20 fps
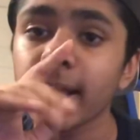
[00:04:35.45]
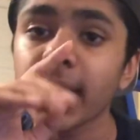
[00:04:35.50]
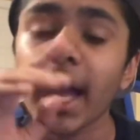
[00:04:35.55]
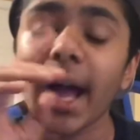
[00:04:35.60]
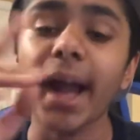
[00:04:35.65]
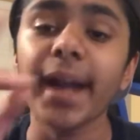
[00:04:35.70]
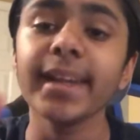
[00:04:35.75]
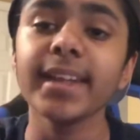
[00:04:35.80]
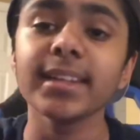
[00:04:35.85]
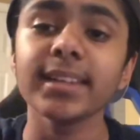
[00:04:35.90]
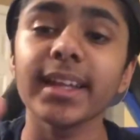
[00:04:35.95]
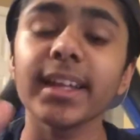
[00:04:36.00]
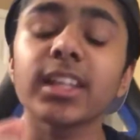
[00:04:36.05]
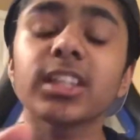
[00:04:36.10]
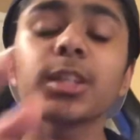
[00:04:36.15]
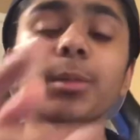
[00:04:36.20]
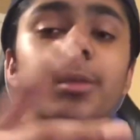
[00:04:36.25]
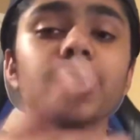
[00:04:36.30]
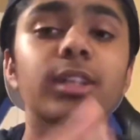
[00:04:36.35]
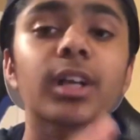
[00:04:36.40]
And he links
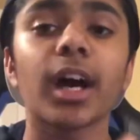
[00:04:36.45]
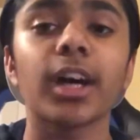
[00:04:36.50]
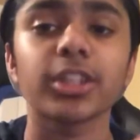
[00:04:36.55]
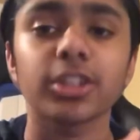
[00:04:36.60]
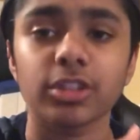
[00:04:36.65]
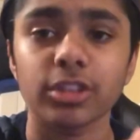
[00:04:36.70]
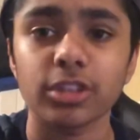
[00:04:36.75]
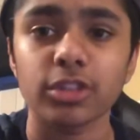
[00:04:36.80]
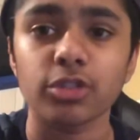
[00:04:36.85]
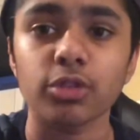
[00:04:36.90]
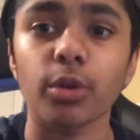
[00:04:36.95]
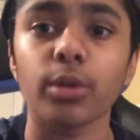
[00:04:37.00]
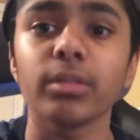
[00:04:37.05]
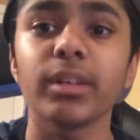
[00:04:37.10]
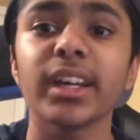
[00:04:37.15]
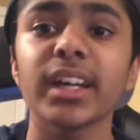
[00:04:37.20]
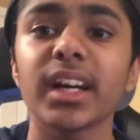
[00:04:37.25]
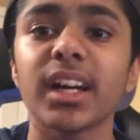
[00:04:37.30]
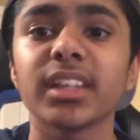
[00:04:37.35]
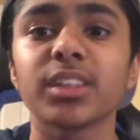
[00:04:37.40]
to Matthias' strong
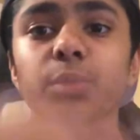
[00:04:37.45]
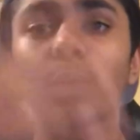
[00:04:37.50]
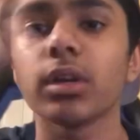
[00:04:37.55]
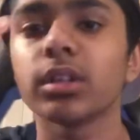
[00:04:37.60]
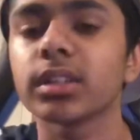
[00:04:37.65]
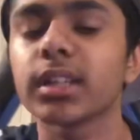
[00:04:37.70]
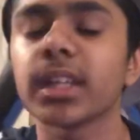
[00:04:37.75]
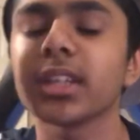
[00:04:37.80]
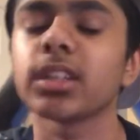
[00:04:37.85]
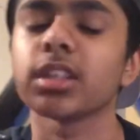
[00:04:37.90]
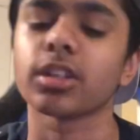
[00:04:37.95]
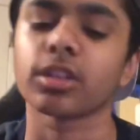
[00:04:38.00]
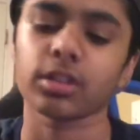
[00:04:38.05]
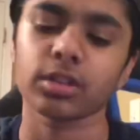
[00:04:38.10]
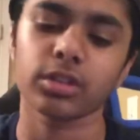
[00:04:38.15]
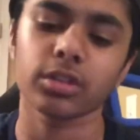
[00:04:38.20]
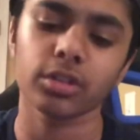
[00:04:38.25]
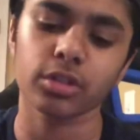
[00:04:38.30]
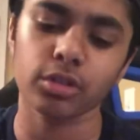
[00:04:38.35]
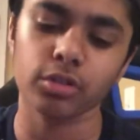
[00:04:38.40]
link, as well as get the
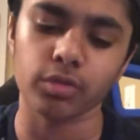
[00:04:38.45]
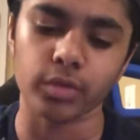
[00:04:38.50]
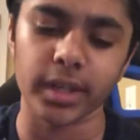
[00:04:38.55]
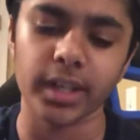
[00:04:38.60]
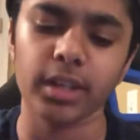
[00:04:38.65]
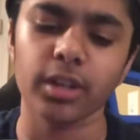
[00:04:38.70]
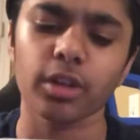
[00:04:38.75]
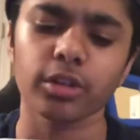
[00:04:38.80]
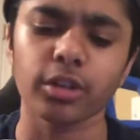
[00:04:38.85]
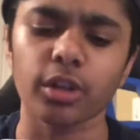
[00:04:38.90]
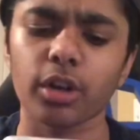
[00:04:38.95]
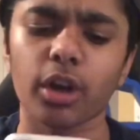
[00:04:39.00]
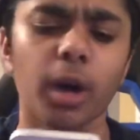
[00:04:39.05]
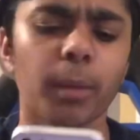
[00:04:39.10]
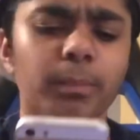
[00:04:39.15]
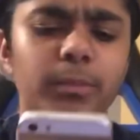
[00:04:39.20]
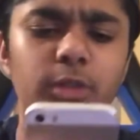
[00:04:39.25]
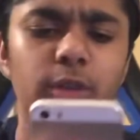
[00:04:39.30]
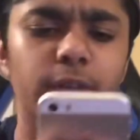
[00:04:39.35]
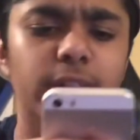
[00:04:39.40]
green,
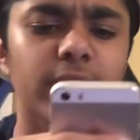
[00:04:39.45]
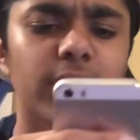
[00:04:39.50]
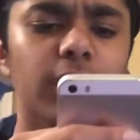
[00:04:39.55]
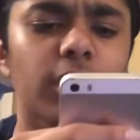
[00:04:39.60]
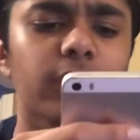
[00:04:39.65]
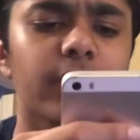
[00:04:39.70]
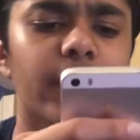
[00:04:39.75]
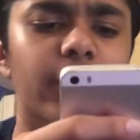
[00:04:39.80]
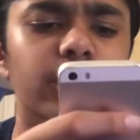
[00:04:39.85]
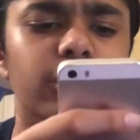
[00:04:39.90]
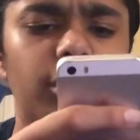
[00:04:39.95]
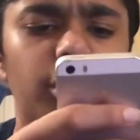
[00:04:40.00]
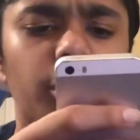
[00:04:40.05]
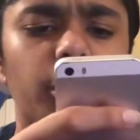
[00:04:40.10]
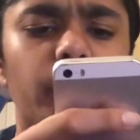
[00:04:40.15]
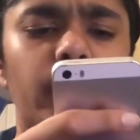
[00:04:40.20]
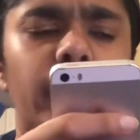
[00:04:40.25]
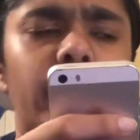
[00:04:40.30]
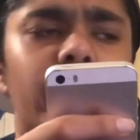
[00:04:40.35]
yellow link to